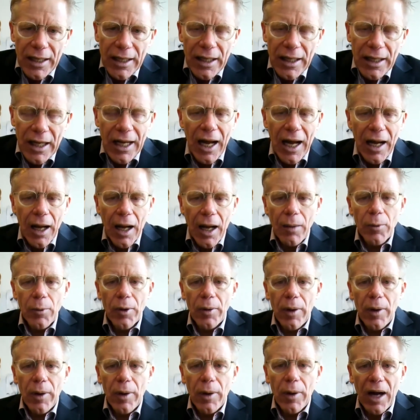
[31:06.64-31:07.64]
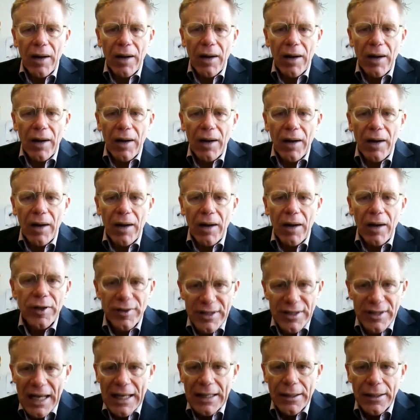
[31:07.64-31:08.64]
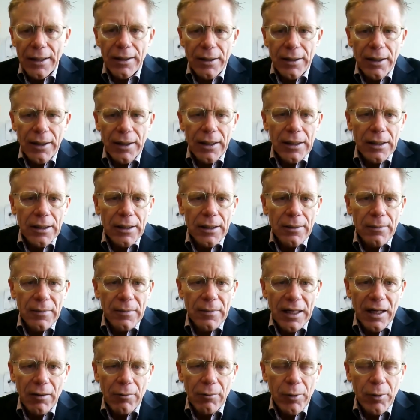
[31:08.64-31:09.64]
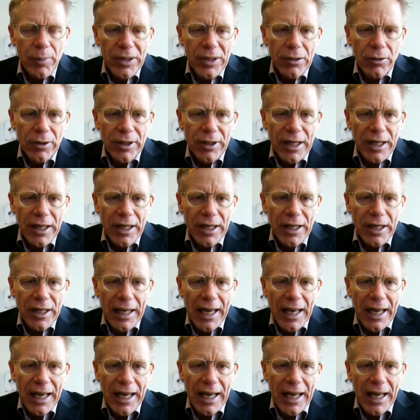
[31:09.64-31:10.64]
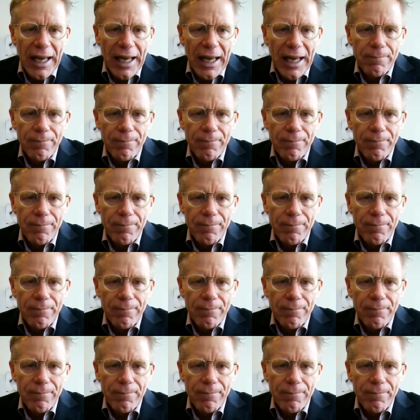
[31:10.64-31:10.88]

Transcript: I would be following the data, and I would be looking at,